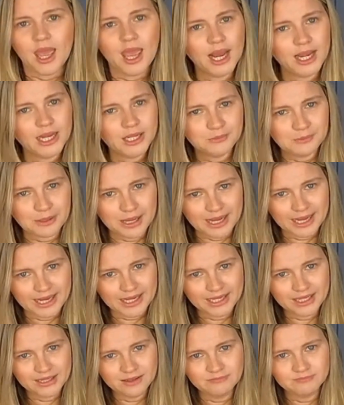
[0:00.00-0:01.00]

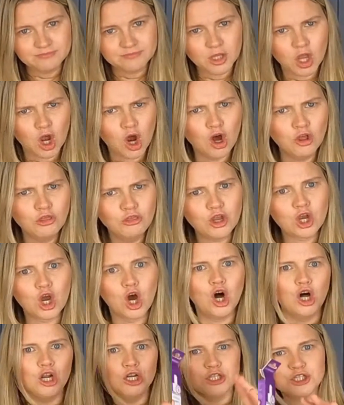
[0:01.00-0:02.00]
Anyway, on the
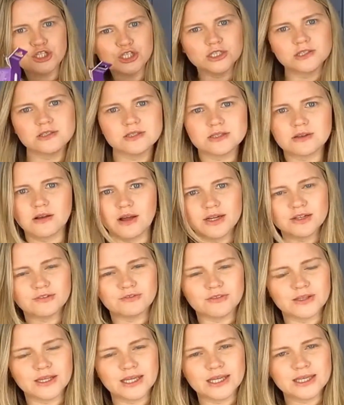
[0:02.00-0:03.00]
collagen side
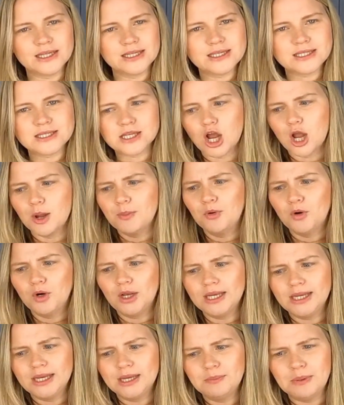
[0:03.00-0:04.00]
of things, I
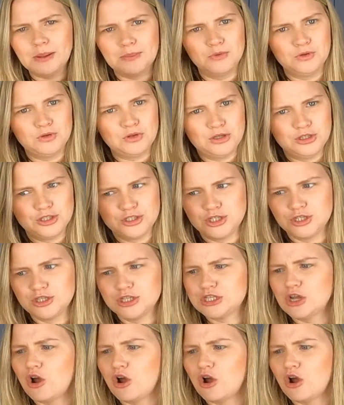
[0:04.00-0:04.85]
got a little bit more collagen.